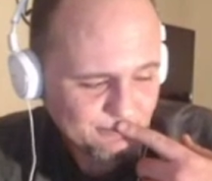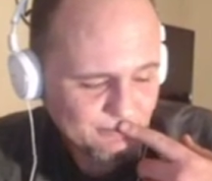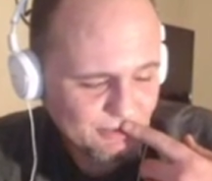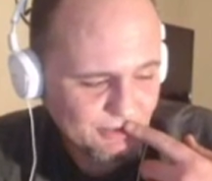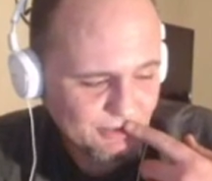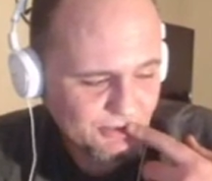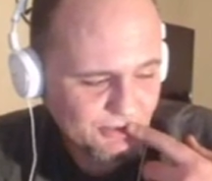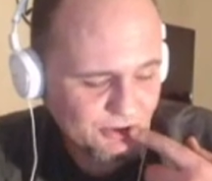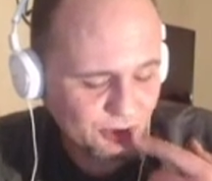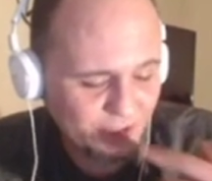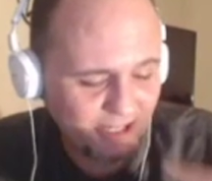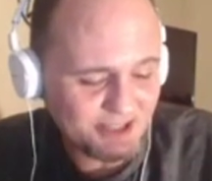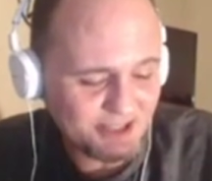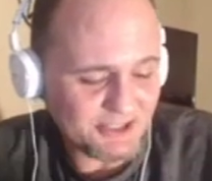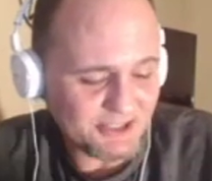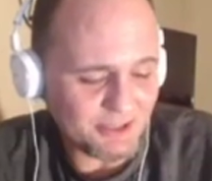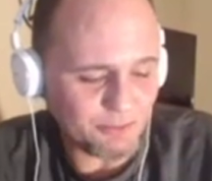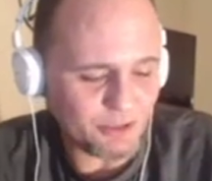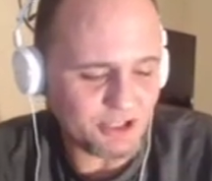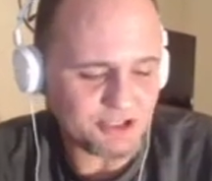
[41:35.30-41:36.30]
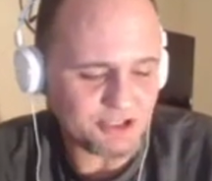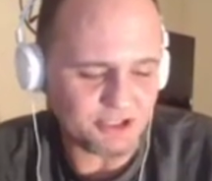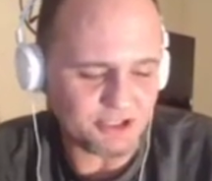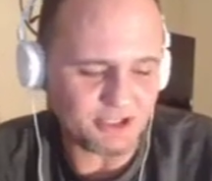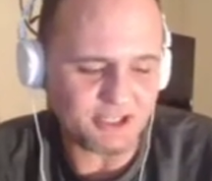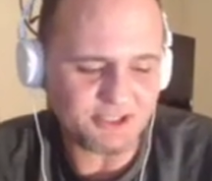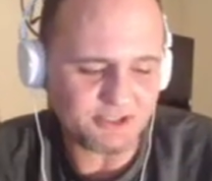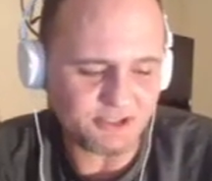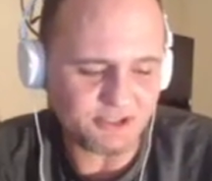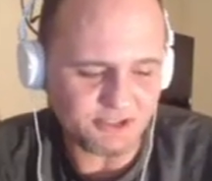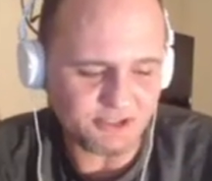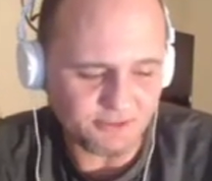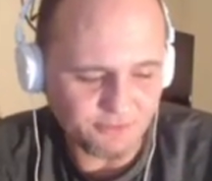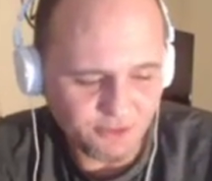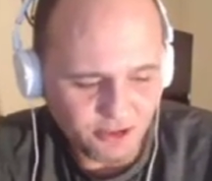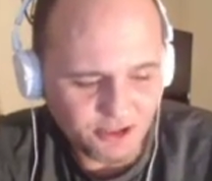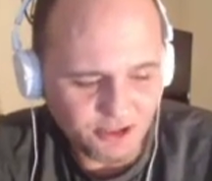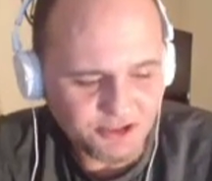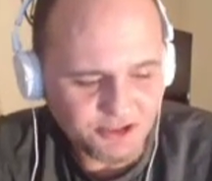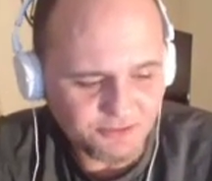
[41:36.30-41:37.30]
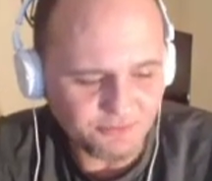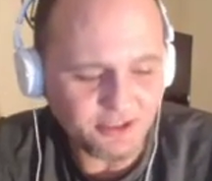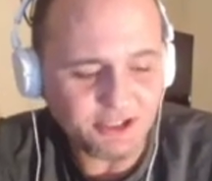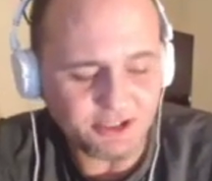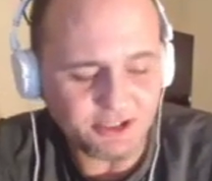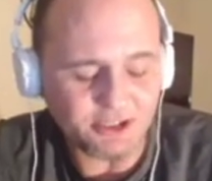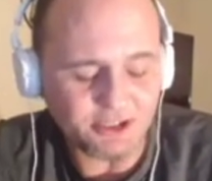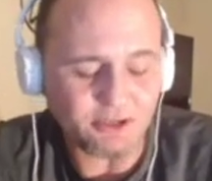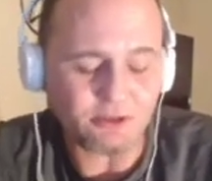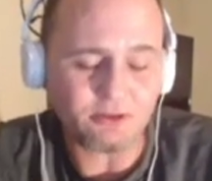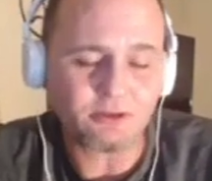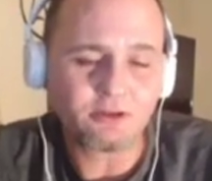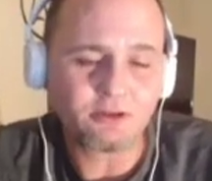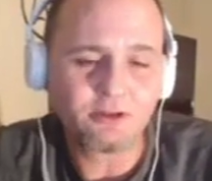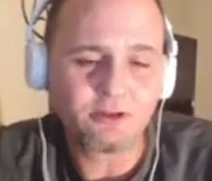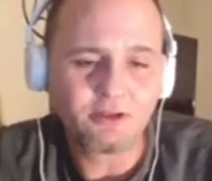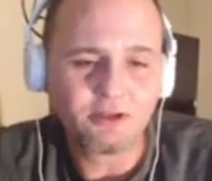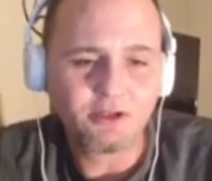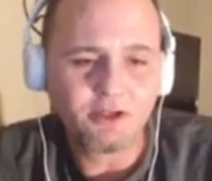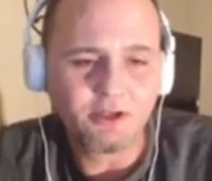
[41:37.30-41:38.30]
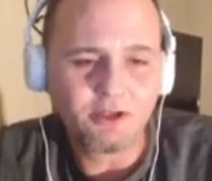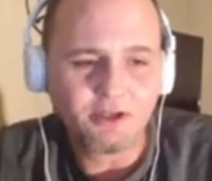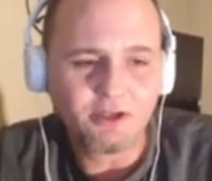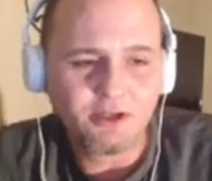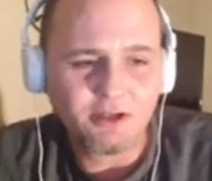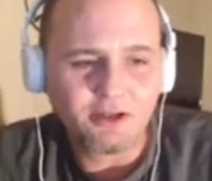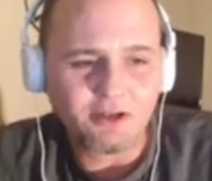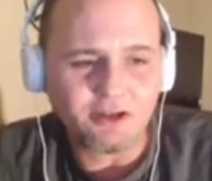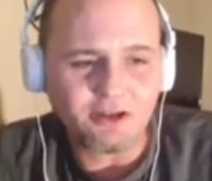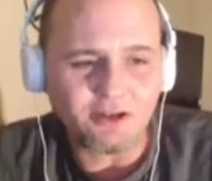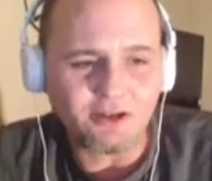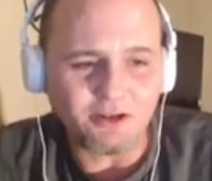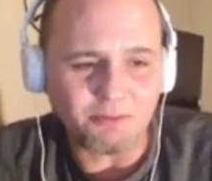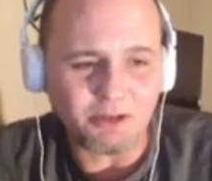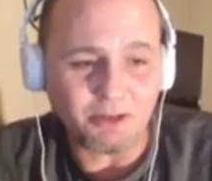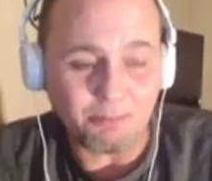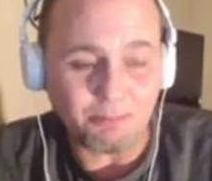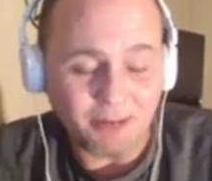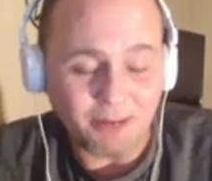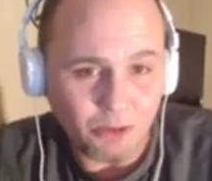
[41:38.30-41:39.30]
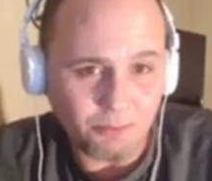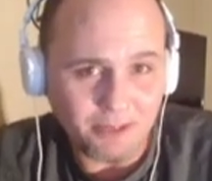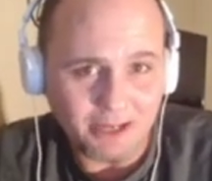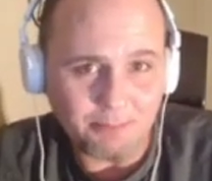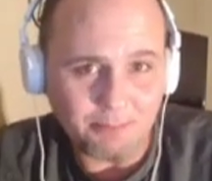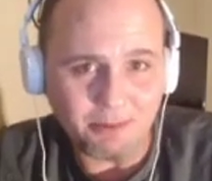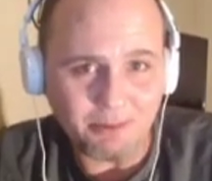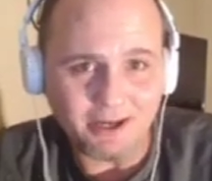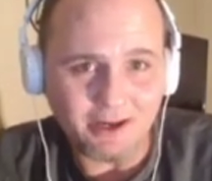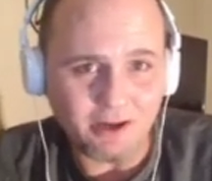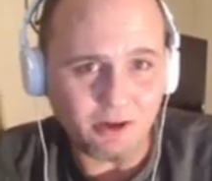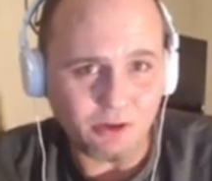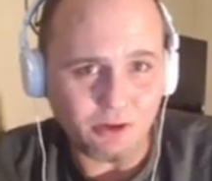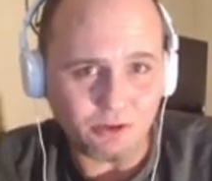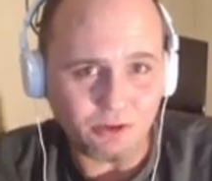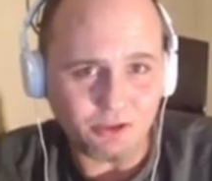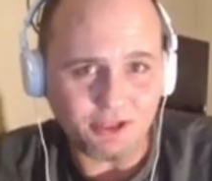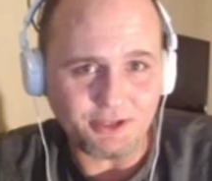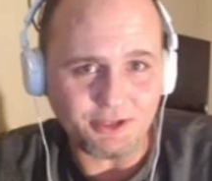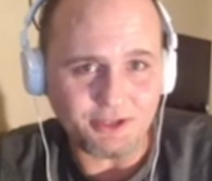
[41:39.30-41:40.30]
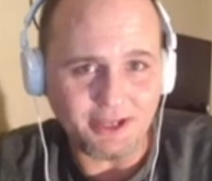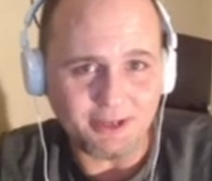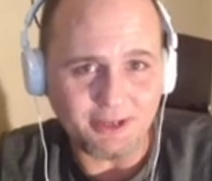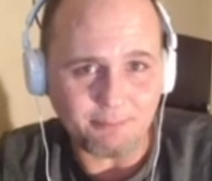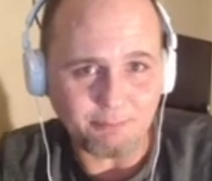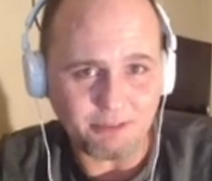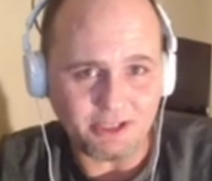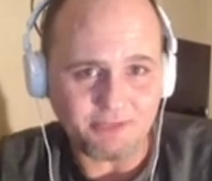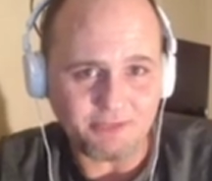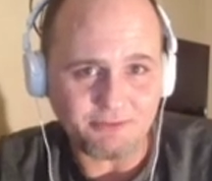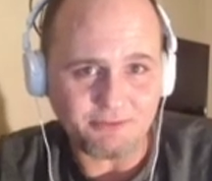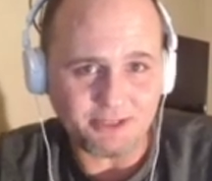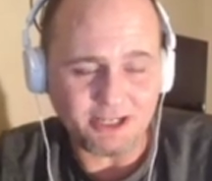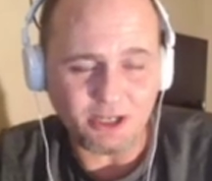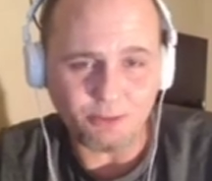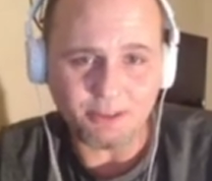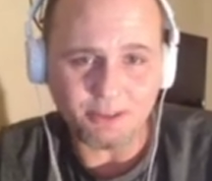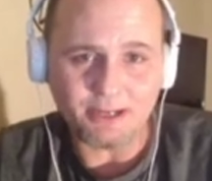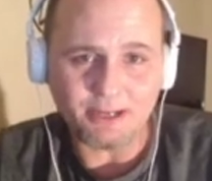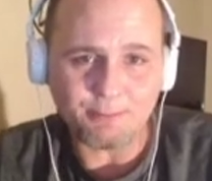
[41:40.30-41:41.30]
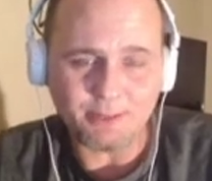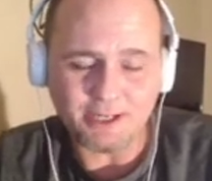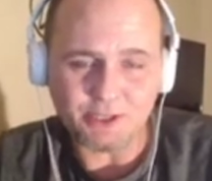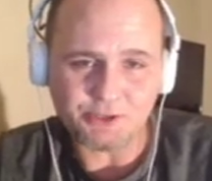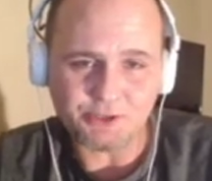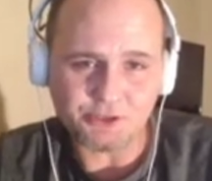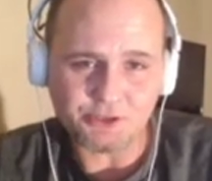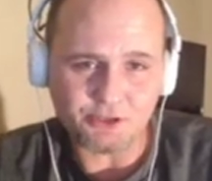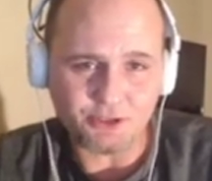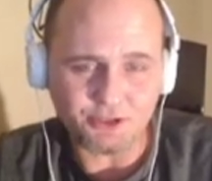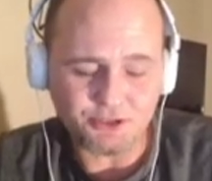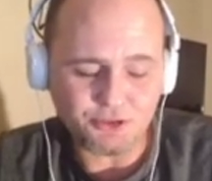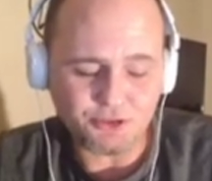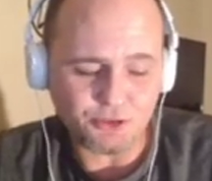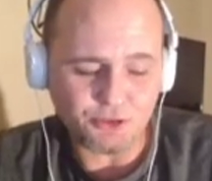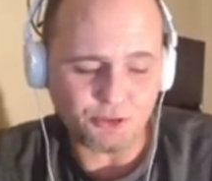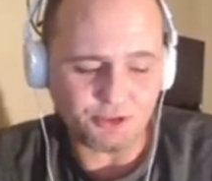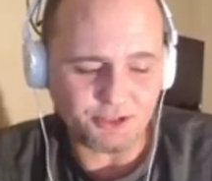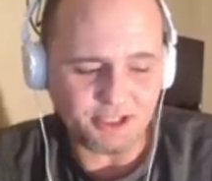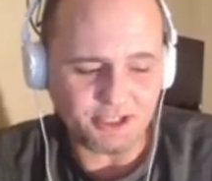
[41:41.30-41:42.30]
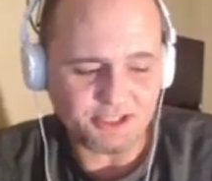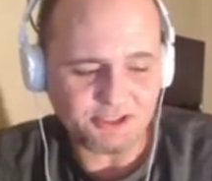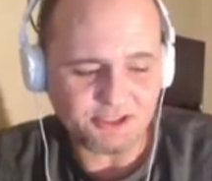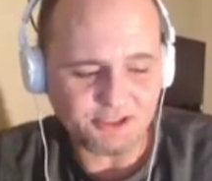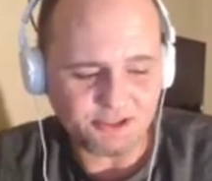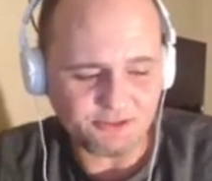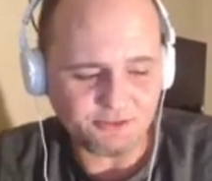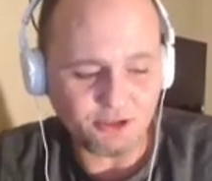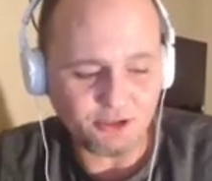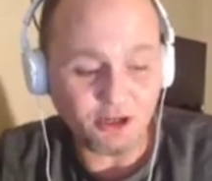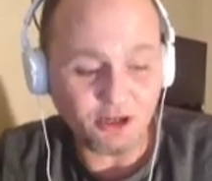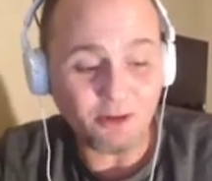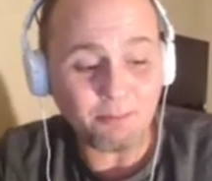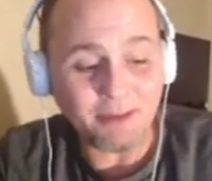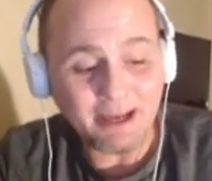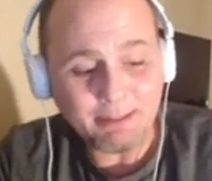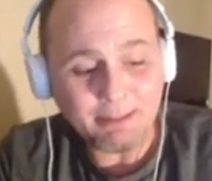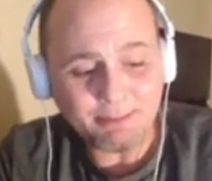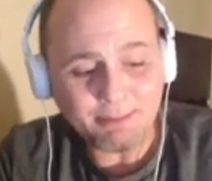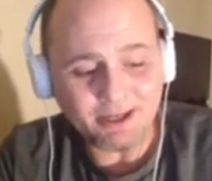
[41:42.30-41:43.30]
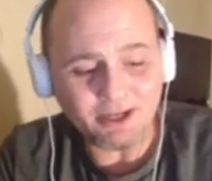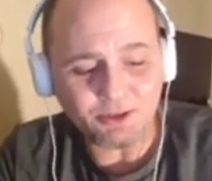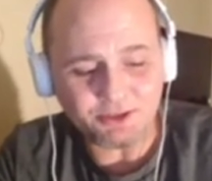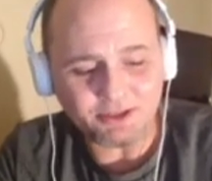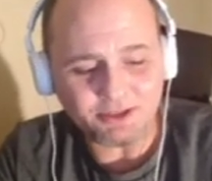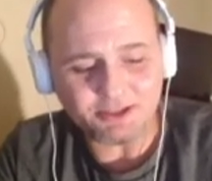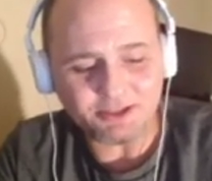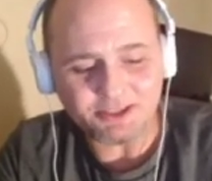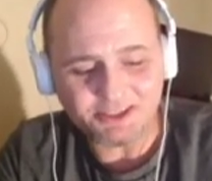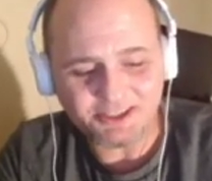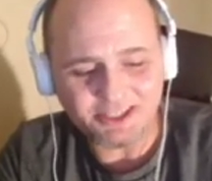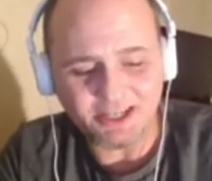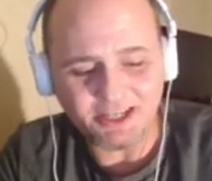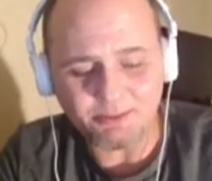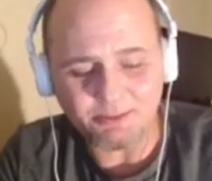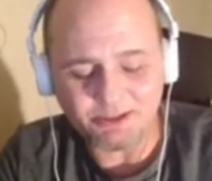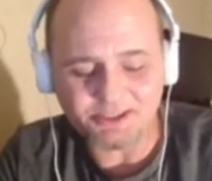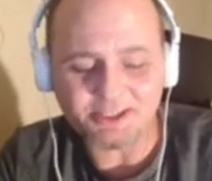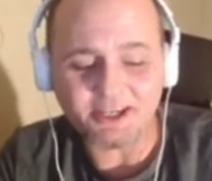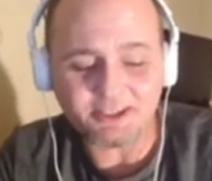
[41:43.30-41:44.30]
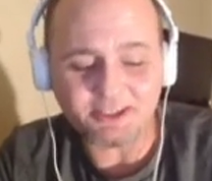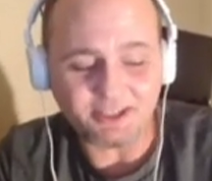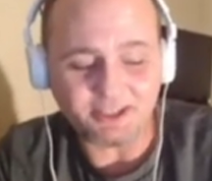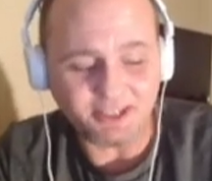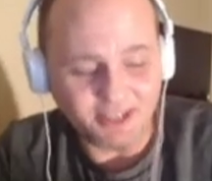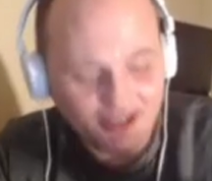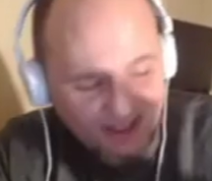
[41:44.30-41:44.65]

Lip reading: So as I'm watching Essence of Thought's video about Matt Powell and that beef and how Matt Powell started trolling Essence of Thought, Matt Powell did the same exact thing.